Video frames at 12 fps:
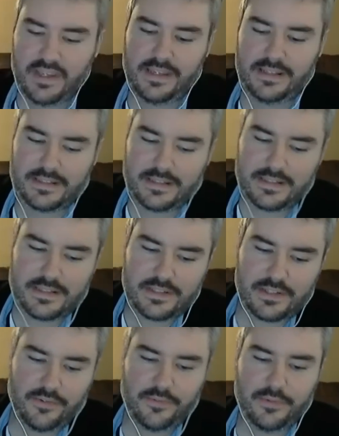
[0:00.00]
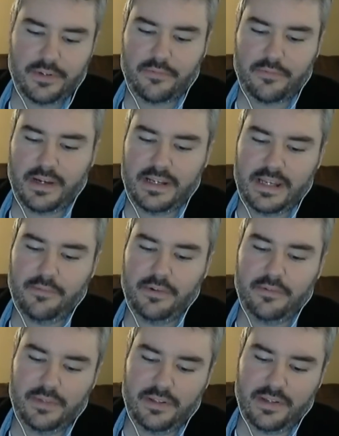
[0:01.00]
that, so right now
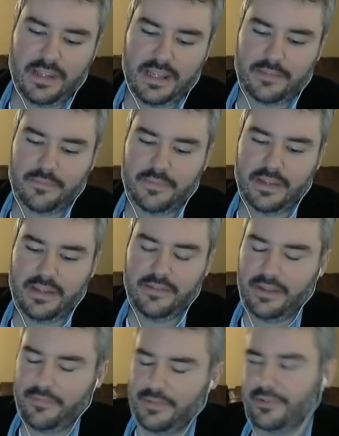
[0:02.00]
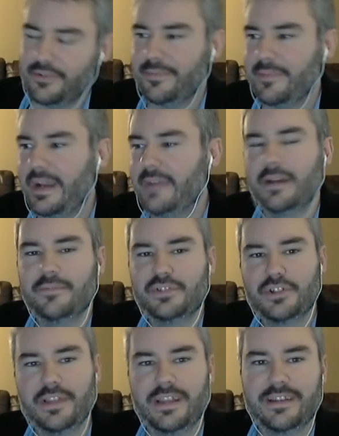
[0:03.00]
we're looking at I'm
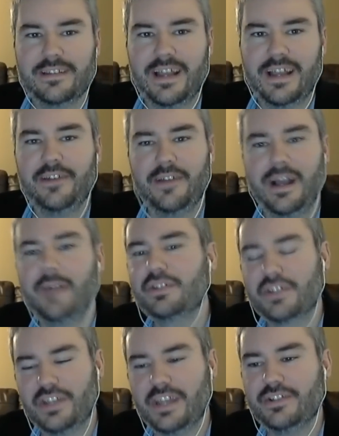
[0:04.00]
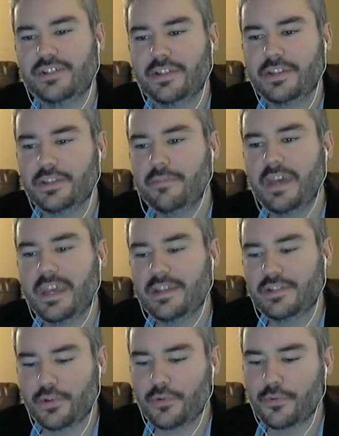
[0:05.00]
sure that, I don't know how much attention that you pay
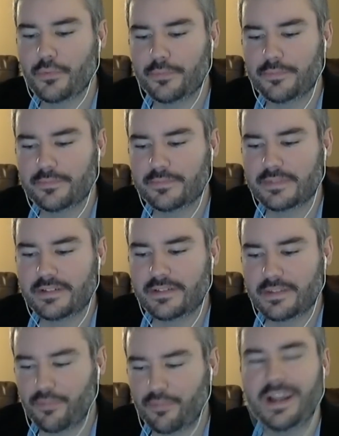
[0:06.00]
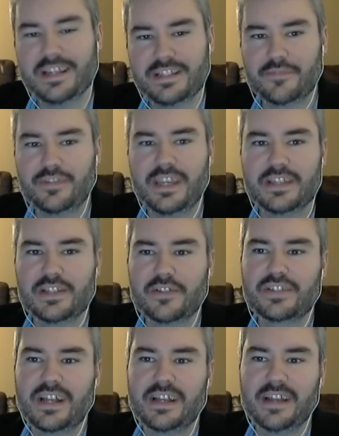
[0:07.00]
to the price of
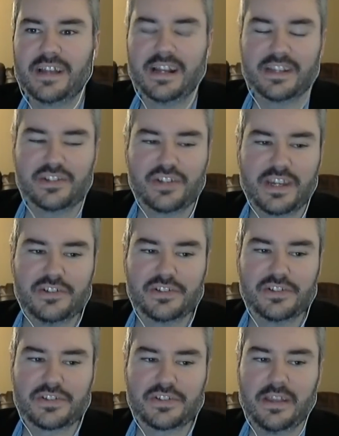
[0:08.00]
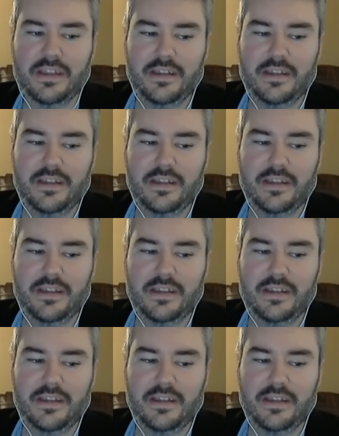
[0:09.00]
Tezos on exchanges.